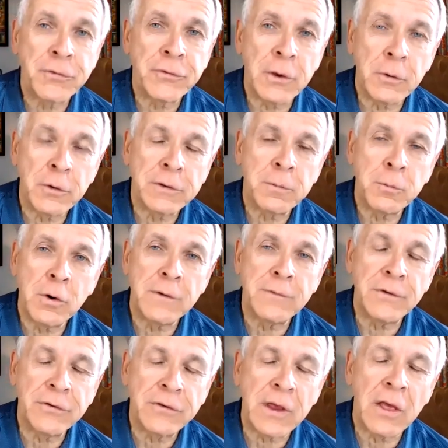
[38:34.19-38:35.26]
So it's more of
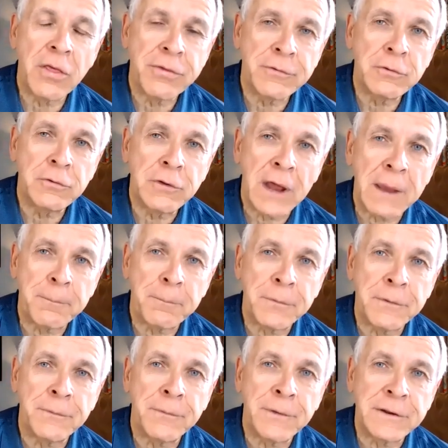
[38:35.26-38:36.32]
a sell-through type
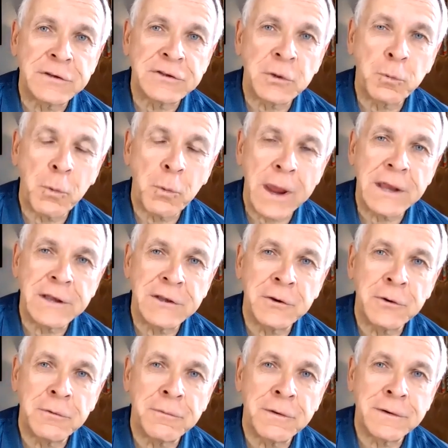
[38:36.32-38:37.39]
device. It's a way
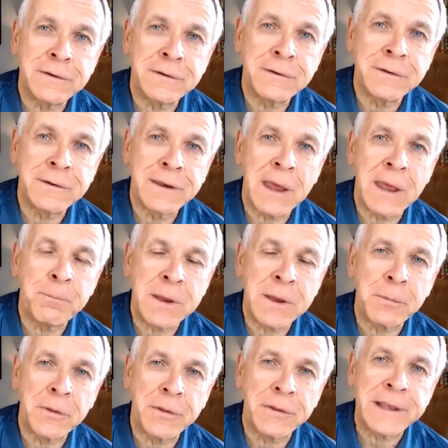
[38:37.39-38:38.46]
to get
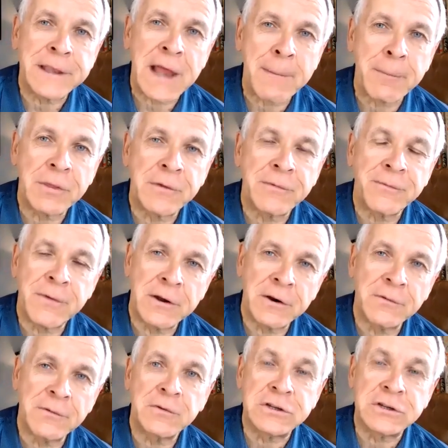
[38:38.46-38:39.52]
people on top of the
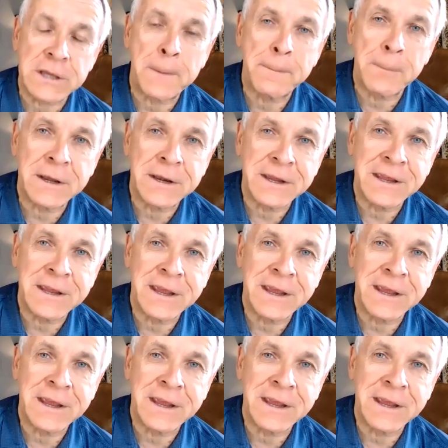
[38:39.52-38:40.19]
funnel for somebody.